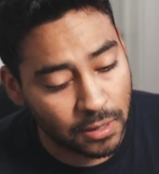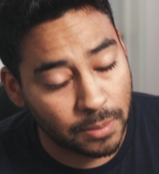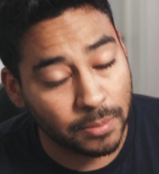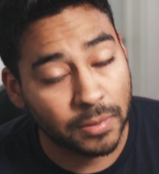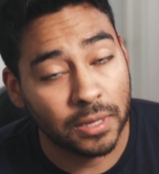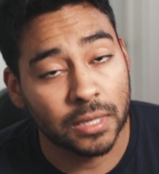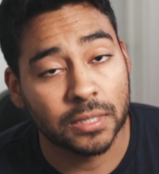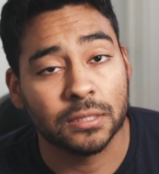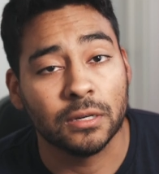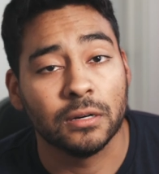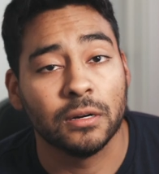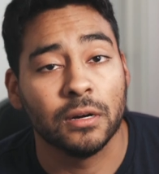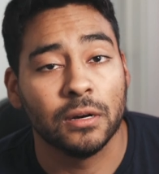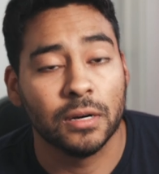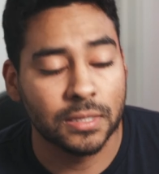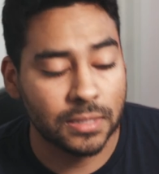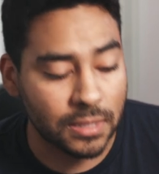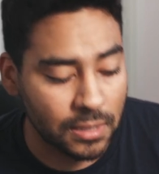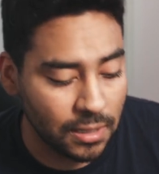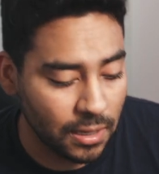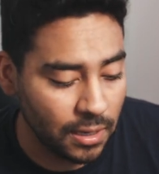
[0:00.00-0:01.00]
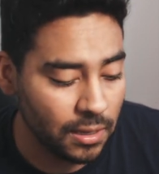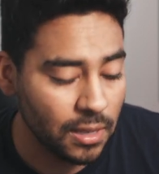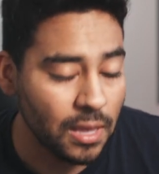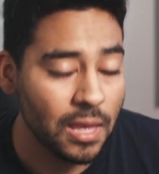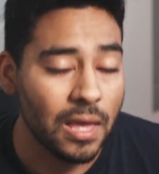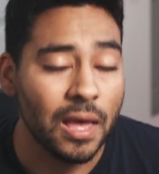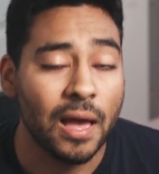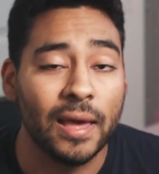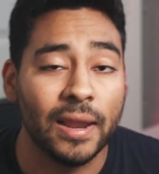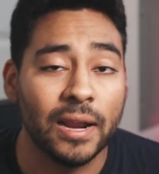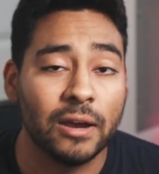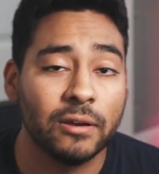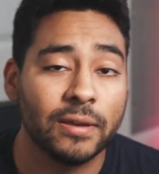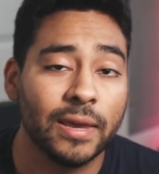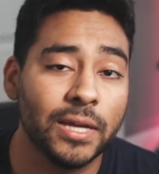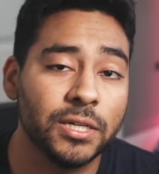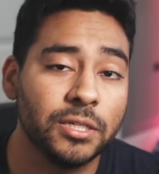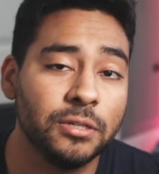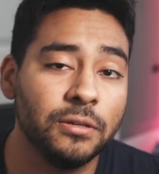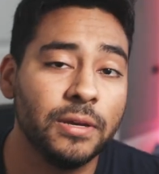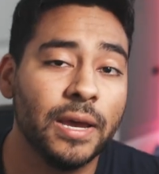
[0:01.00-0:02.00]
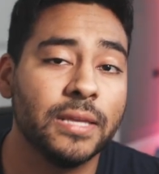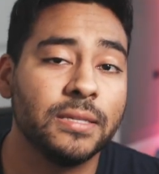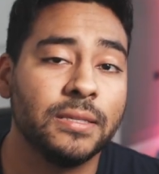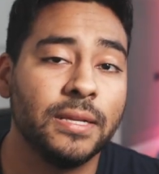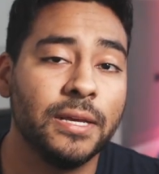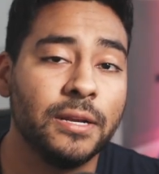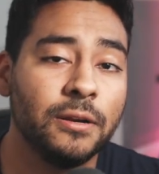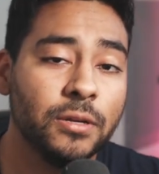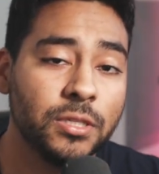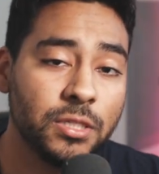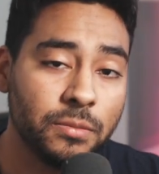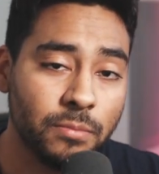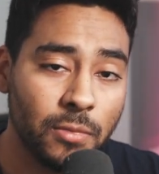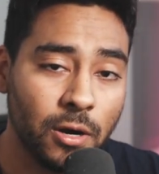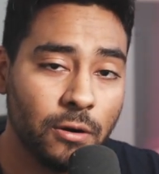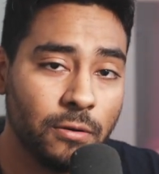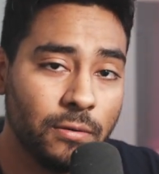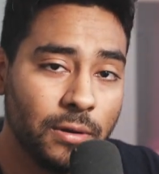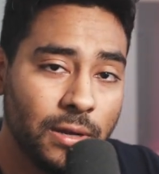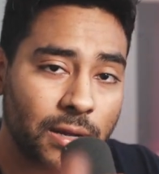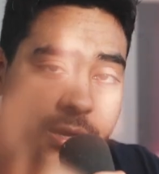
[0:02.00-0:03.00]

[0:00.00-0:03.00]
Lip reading: I'm gonna get started on it tonight, and I'll catch you guys later tomorrow